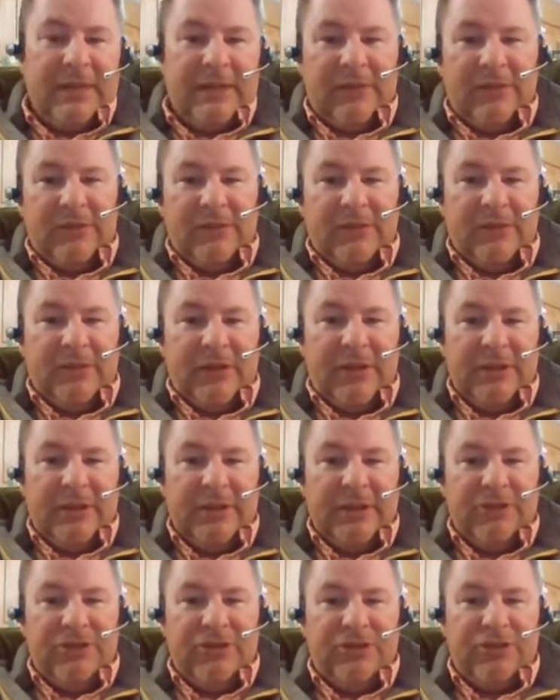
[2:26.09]
The
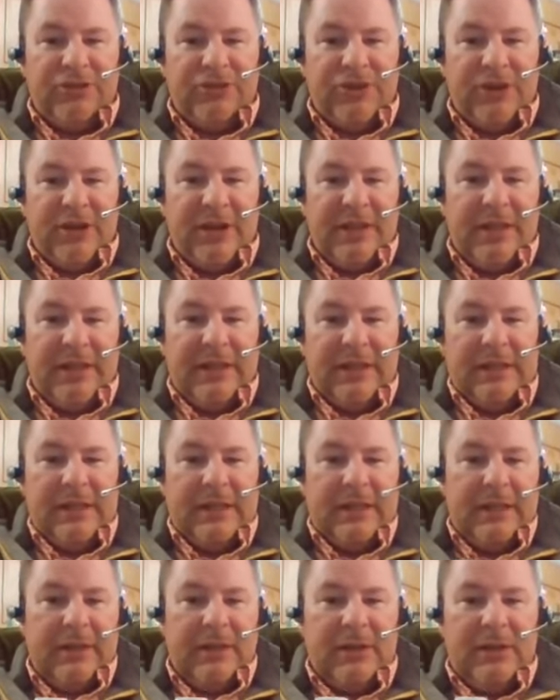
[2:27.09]
sun is
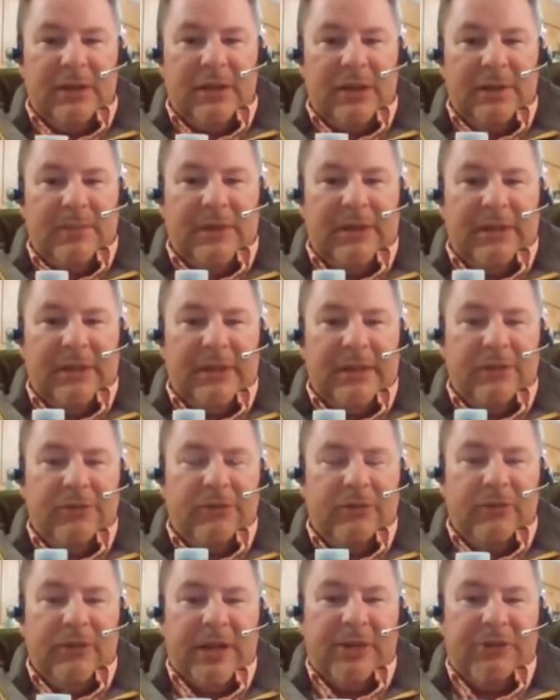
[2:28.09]
shining, coming
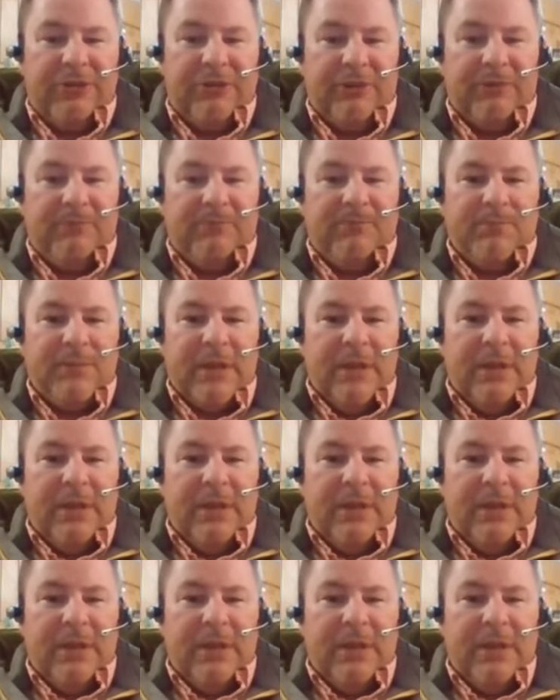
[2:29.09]
this direction.